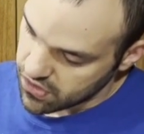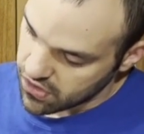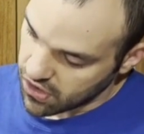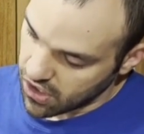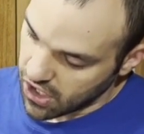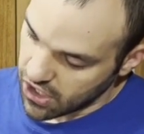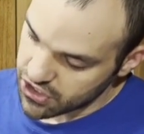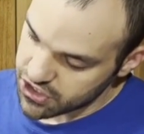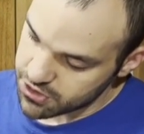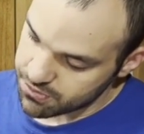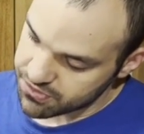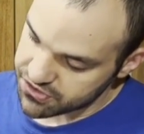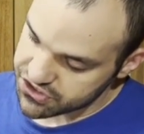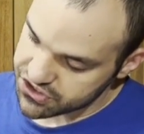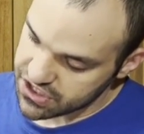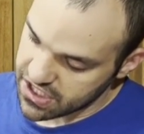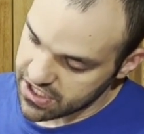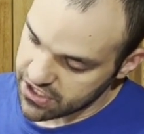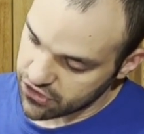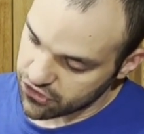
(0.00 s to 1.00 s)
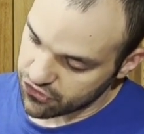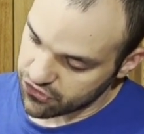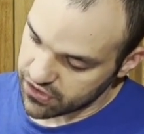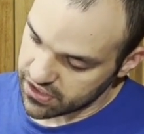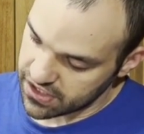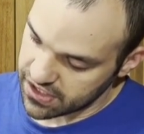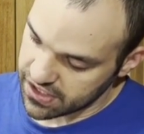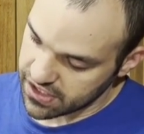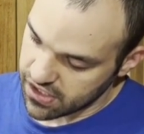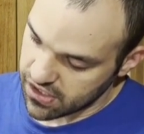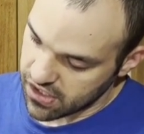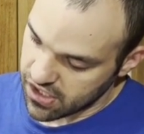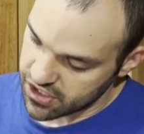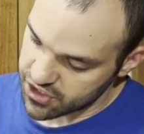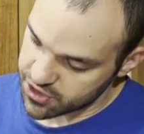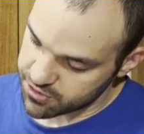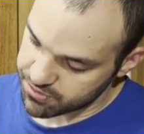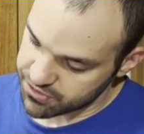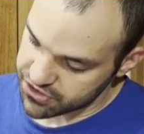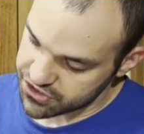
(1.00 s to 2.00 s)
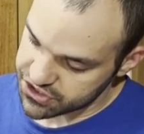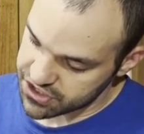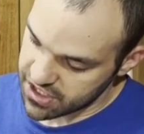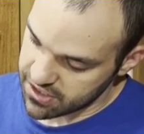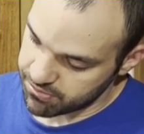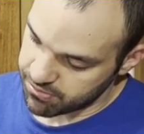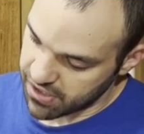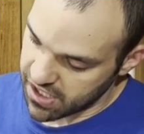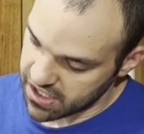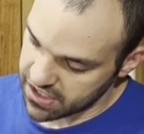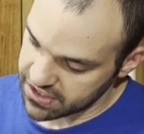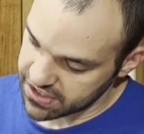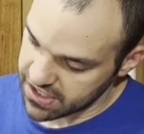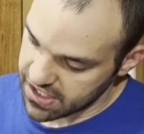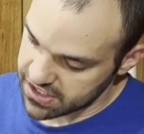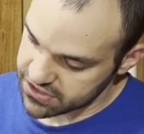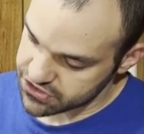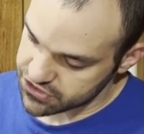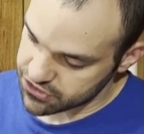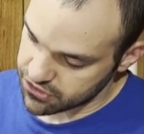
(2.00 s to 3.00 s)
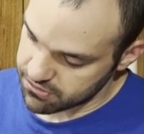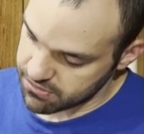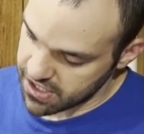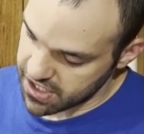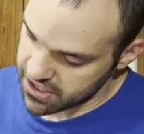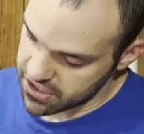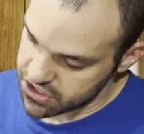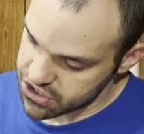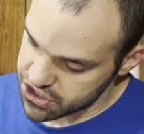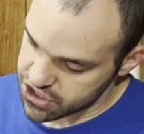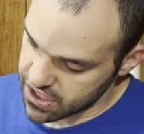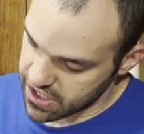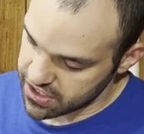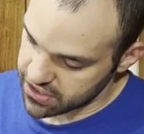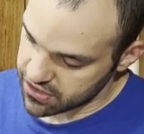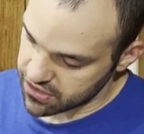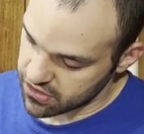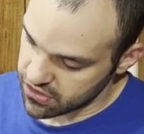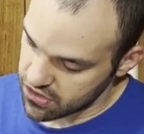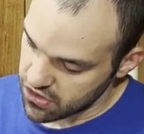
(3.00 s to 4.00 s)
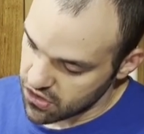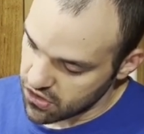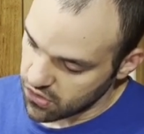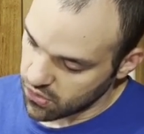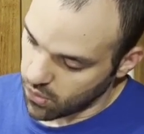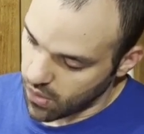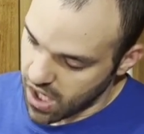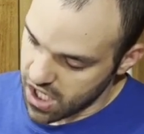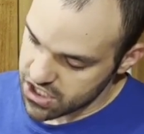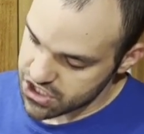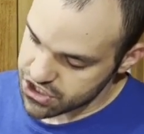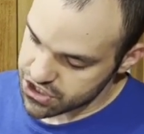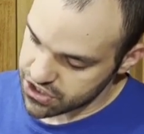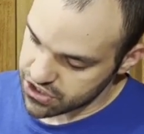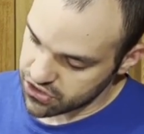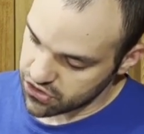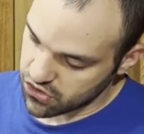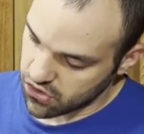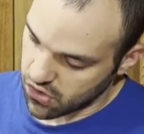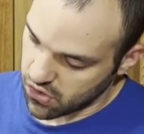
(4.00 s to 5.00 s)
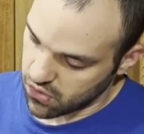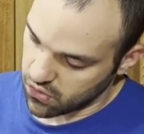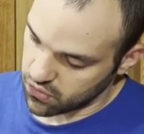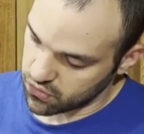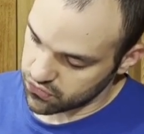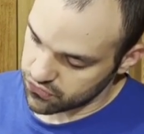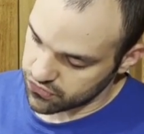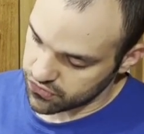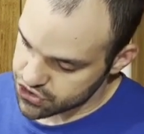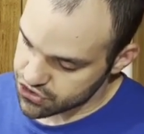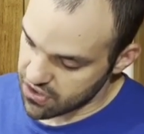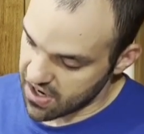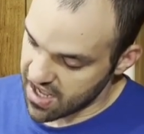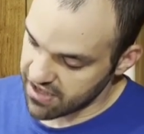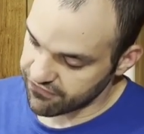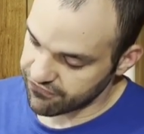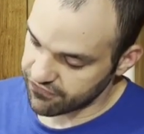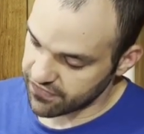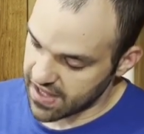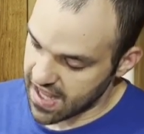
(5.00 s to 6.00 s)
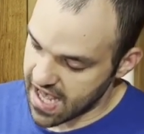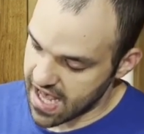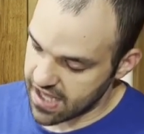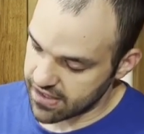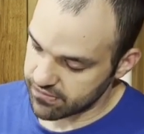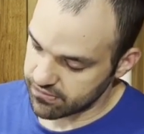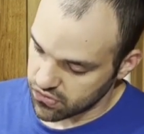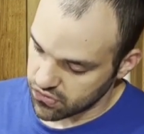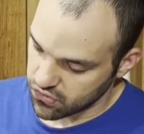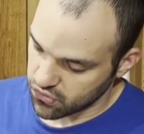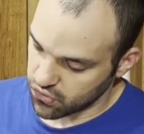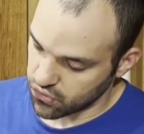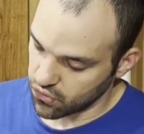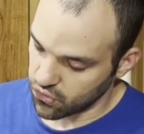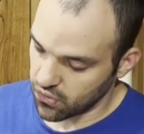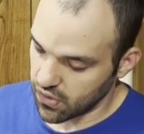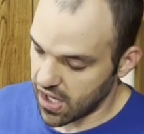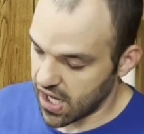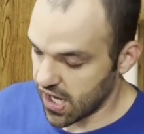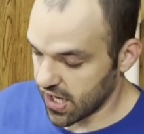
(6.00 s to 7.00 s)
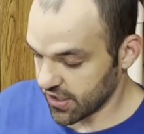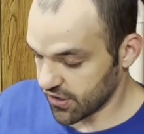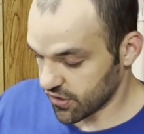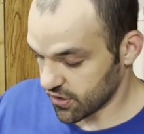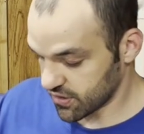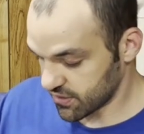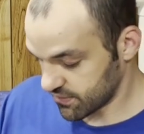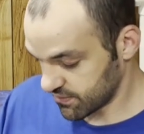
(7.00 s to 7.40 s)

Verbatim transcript: 100% acrylic, 100% polyester made in China. Wash in cold, dry flat, cool iron.